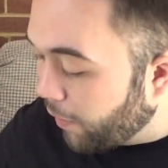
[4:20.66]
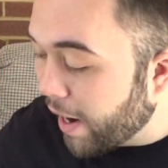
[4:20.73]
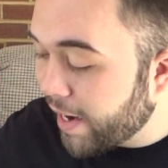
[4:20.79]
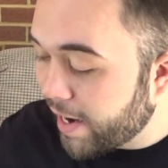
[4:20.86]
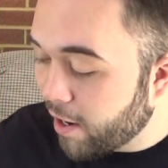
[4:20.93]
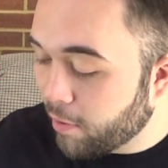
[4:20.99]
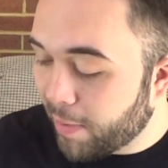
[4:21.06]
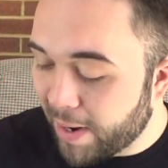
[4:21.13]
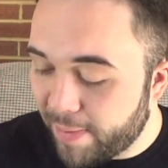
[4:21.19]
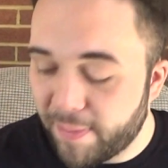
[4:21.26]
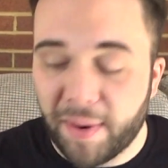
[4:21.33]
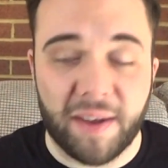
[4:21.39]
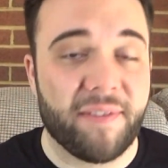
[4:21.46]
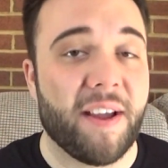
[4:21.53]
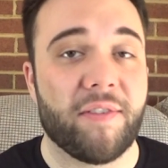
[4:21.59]
right here might be
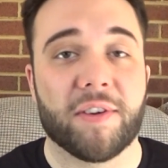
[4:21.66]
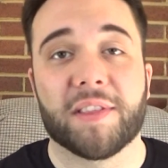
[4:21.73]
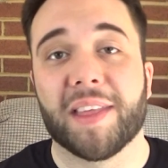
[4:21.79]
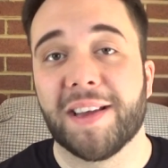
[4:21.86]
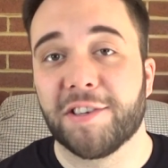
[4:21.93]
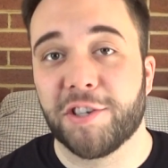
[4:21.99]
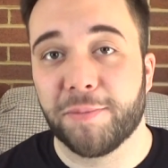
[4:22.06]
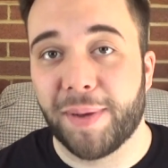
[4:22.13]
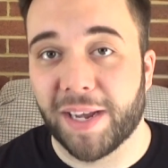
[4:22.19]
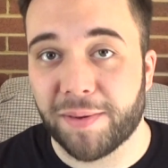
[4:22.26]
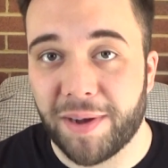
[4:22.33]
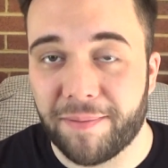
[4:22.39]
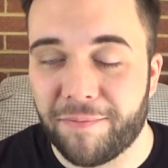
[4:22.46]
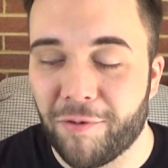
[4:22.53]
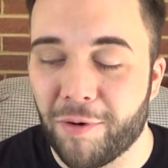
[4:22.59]
my favorite thing she
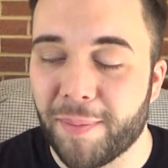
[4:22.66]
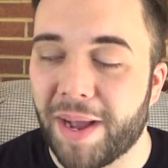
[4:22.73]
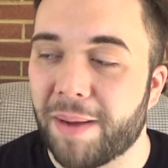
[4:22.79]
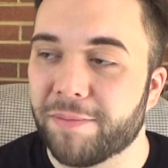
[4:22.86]
picked up for me.